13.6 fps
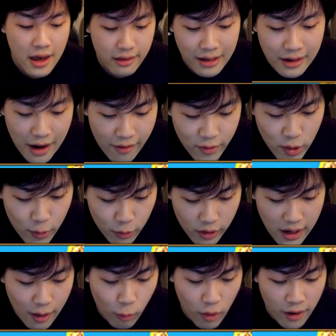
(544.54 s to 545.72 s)
then everyone will
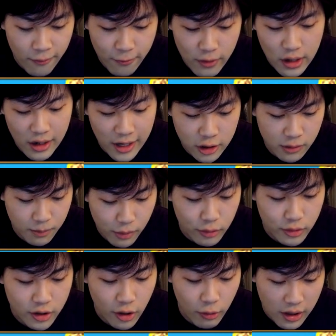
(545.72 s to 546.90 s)
get one free legend pool.
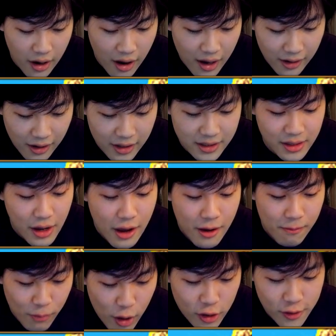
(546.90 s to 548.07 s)
So regardless,
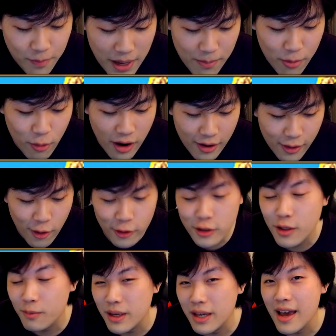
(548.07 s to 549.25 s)
most people are going
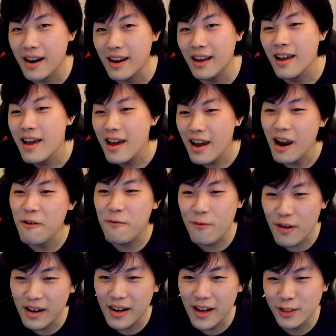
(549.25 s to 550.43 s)
to be getting a
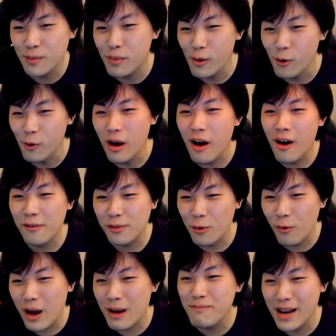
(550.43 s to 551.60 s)
free legend pool. After
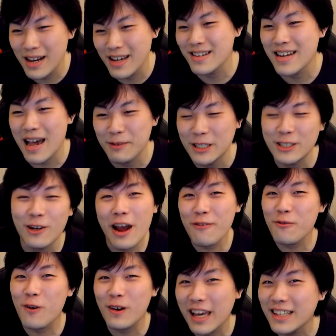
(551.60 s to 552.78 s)
1 million damage, though,
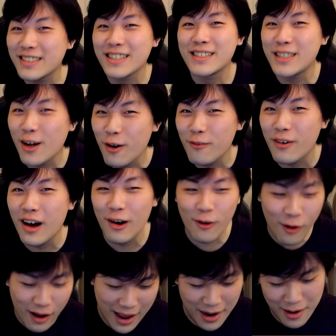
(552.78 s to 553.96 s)
everyone gets a silver
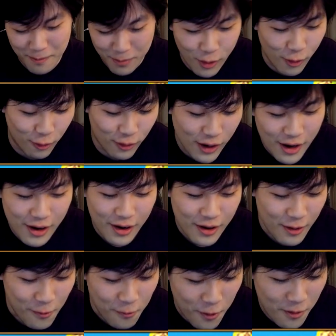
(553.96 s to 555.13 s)
or higher pool.
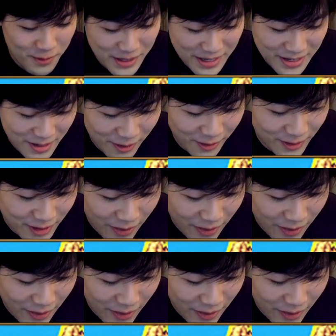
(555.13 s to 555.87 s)
Whoop-dee-doo. So